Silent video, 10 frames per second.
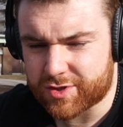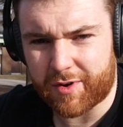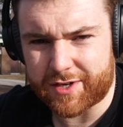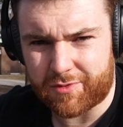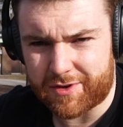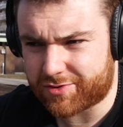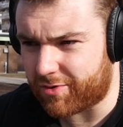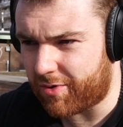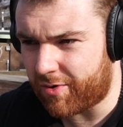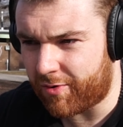So I don't want to
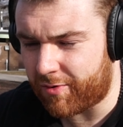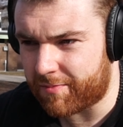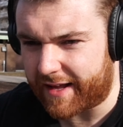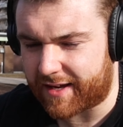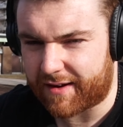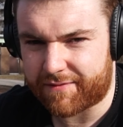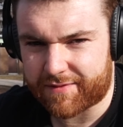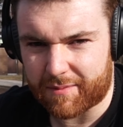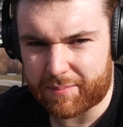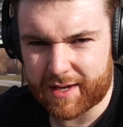go home and give
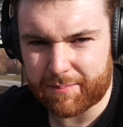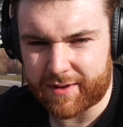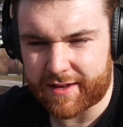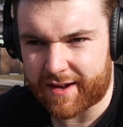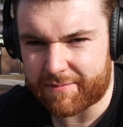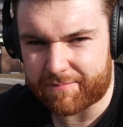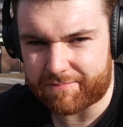the people that I